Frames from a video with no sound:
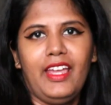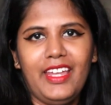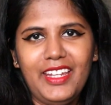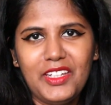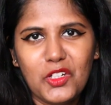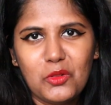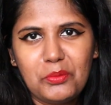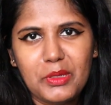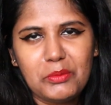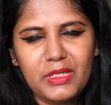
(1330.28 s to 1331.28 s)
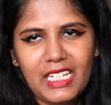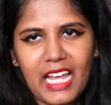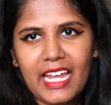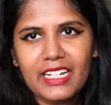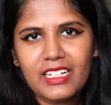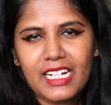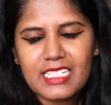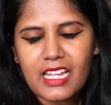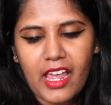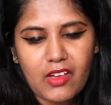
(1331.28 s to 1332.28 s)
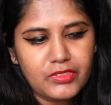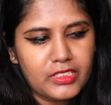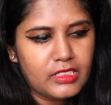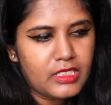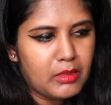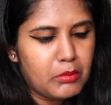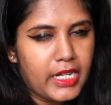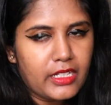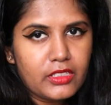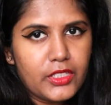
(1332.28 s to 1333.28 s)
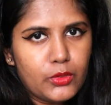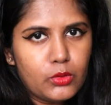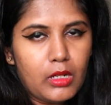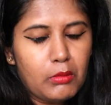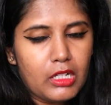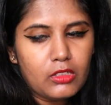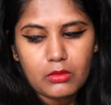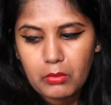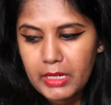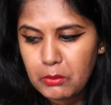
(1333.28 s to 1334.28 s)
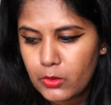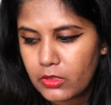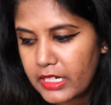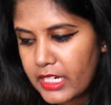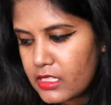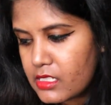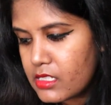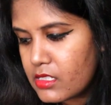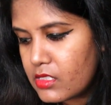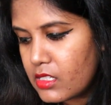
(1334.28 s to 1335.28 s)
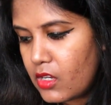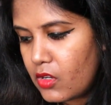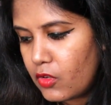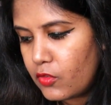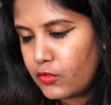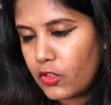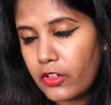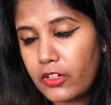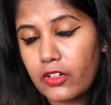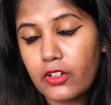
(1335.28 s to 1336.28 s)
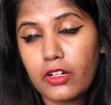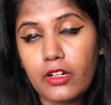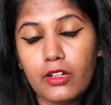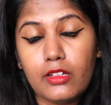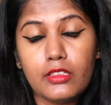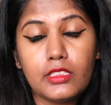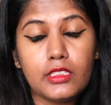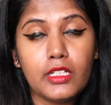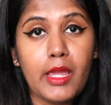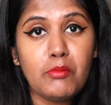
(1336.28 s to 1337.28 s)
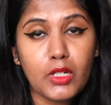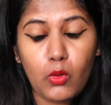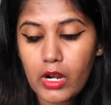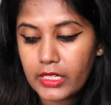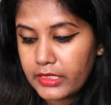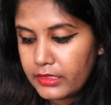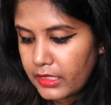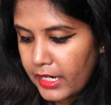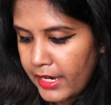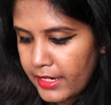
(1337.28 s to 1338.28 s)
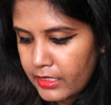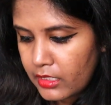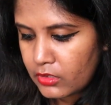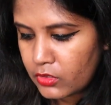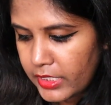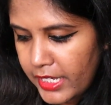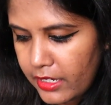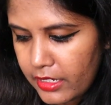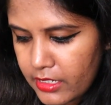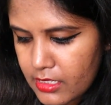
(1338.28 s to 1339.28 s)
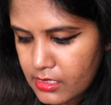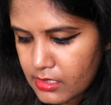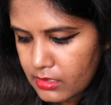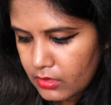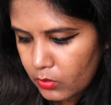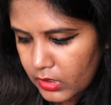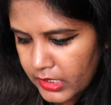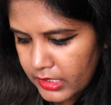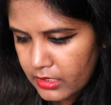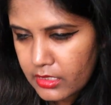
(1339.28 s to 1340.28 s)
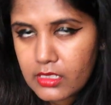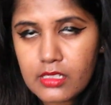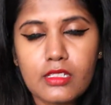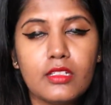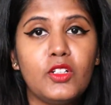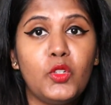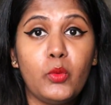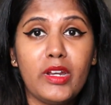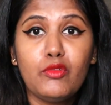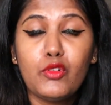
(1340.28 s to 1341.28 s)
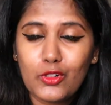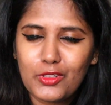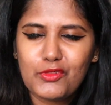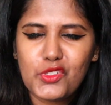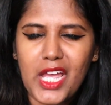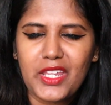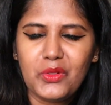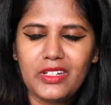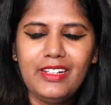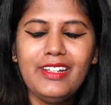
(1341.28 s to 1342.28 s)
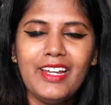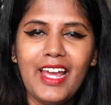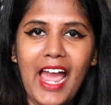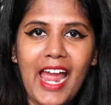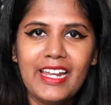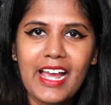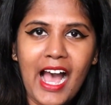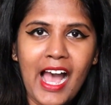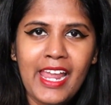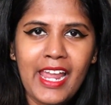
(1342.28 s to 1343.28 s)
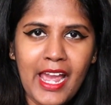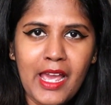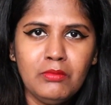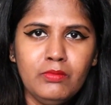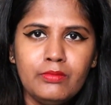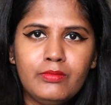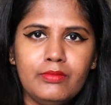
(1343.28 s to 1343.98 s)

Hey yo people, I realize I haven't updated you about my progress for the Ember Quartet, and today is, what date it is, 24th of January, and I am